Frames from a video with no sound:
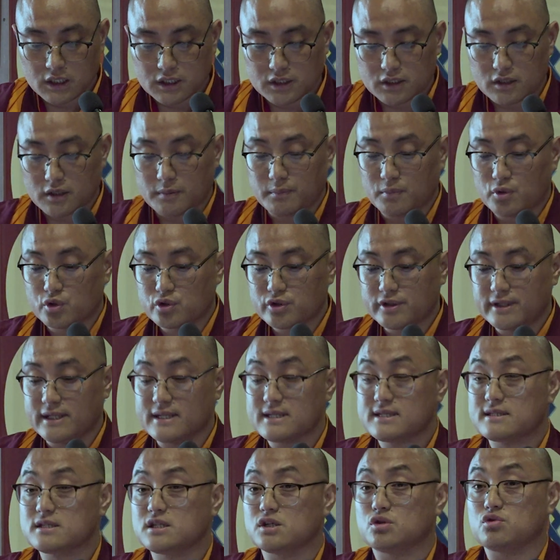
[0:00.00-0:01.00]
The modern
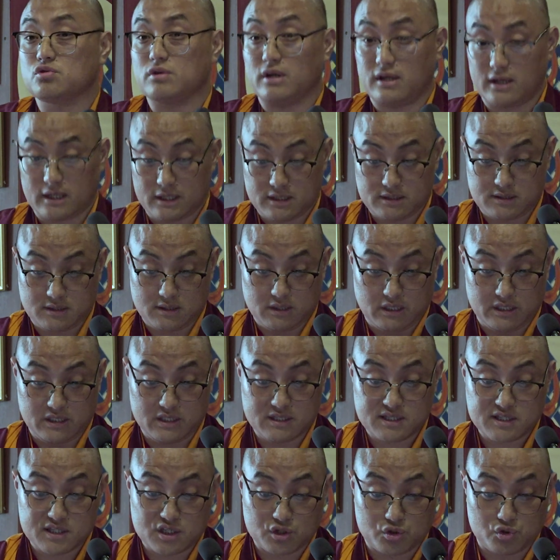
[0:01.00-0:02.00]

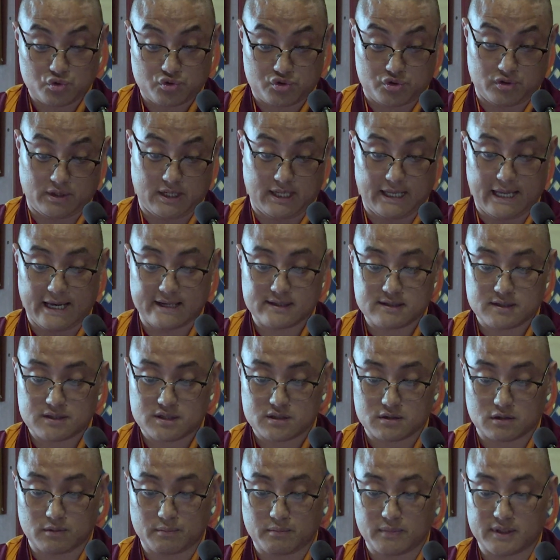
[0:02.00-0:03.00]

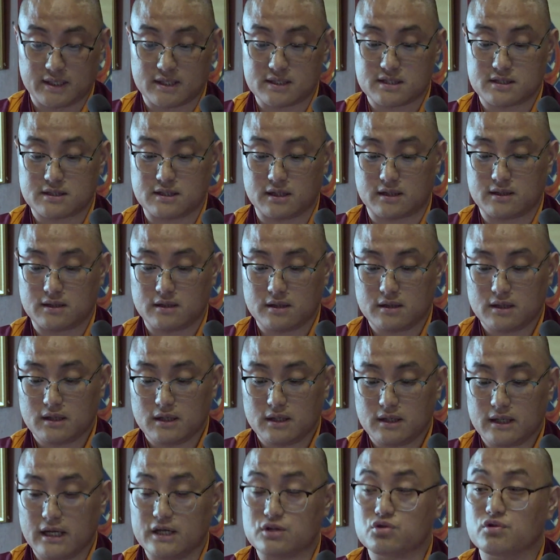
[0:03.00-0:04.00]
institutionalization of monastic
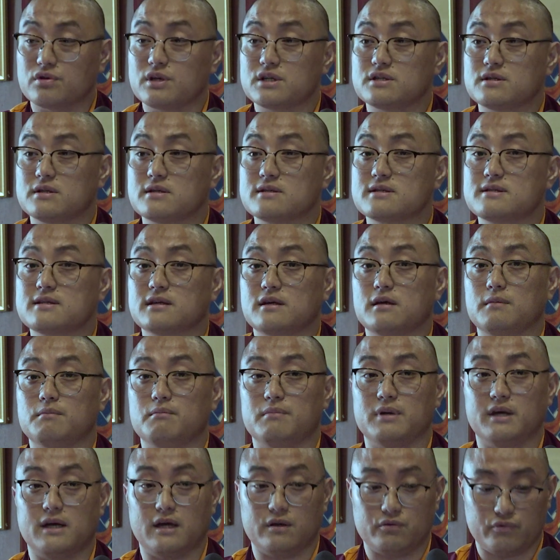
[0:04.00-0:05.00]
education in
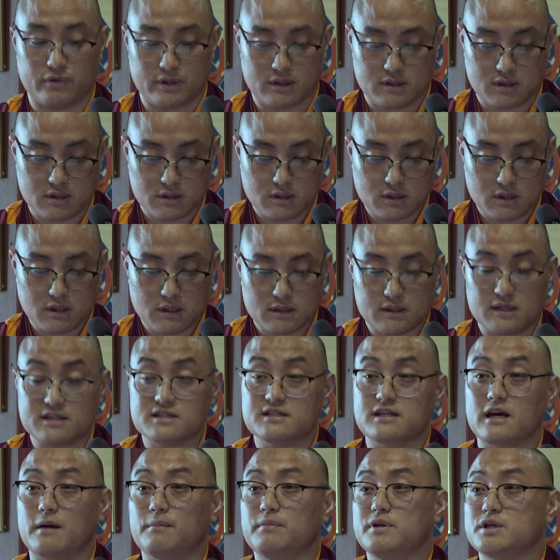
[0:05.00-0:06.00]
Sikkim began with the
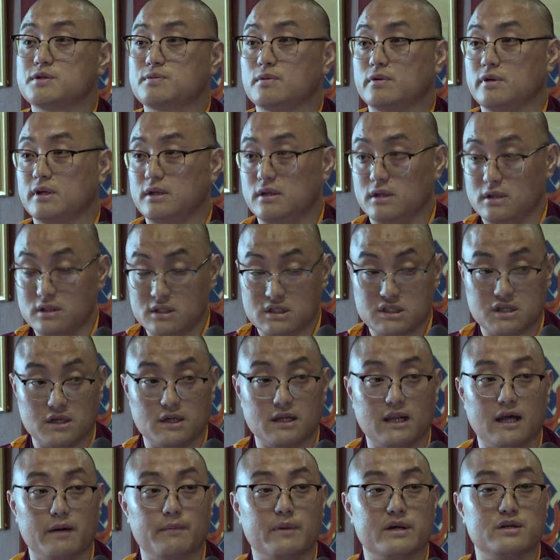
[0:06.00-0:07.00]
establishment of Inche
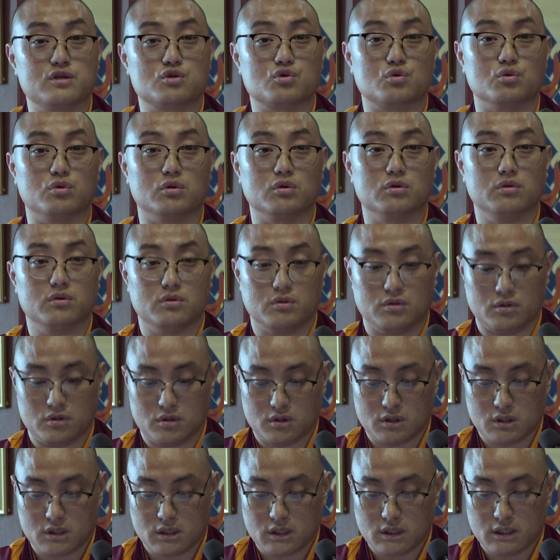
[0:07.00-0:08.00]
Lama School.
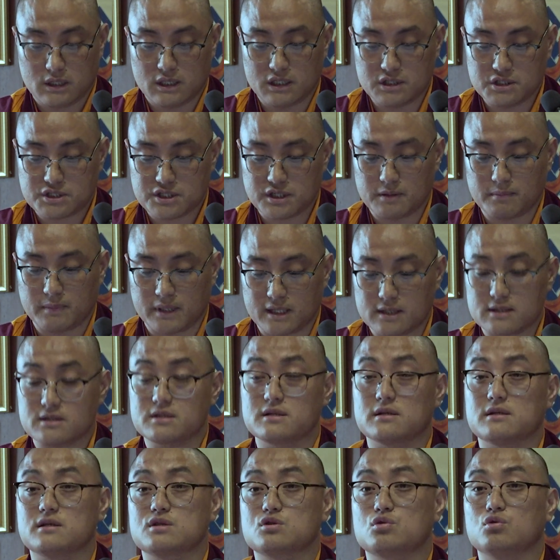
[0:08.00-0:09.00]
Inche
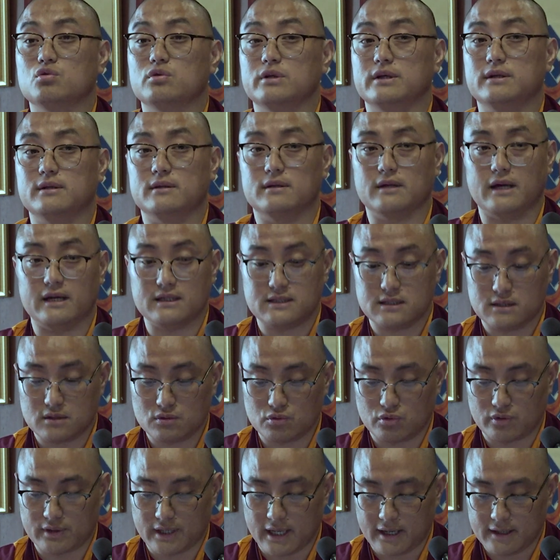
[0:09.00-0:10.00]
Monastic School in
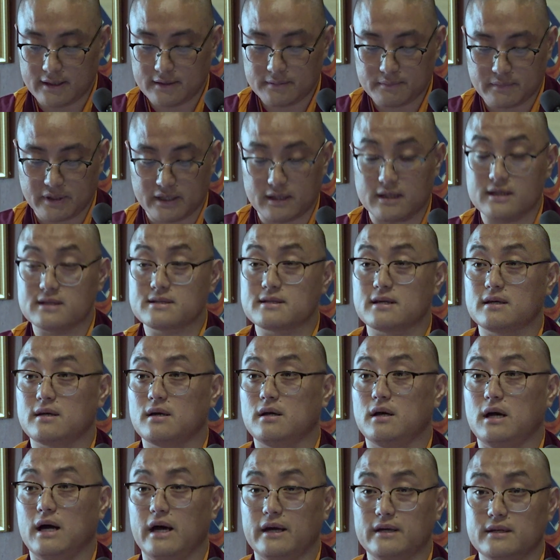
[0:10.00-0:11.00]
1909 by His
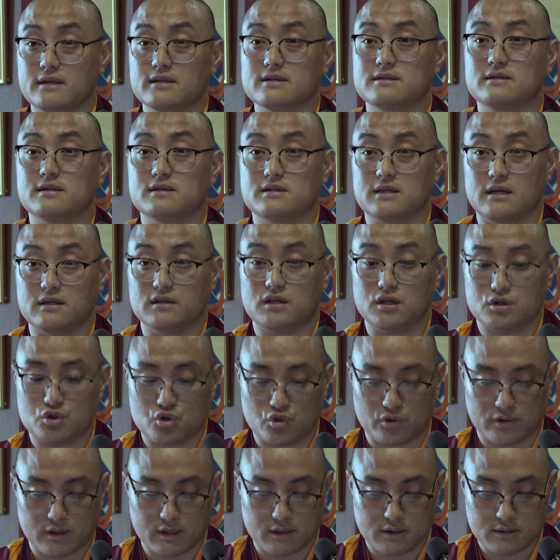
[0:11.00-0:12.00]
Highness the 10th
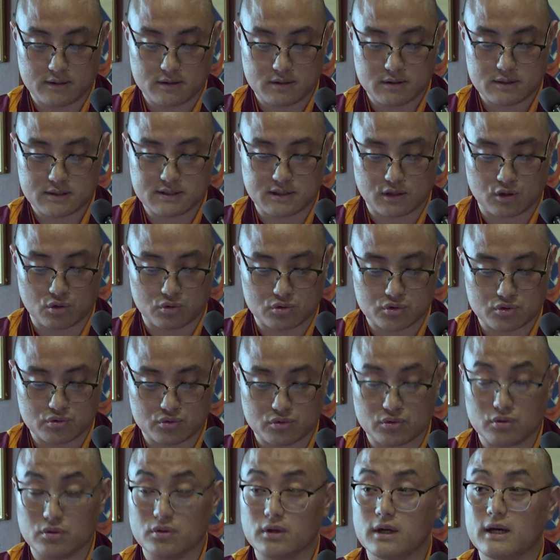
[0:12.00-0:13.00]
Chogyal Sikyong
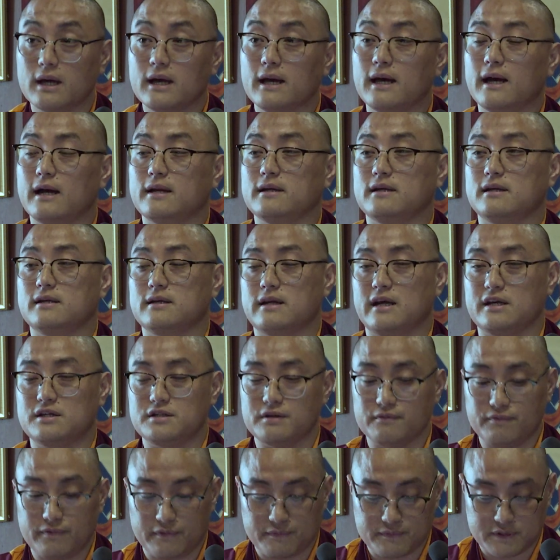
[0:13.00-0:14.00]
Tugu, and in
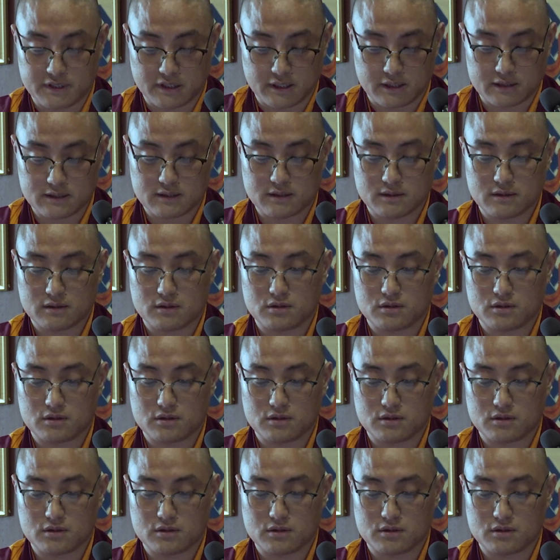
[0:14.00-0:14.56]
1958,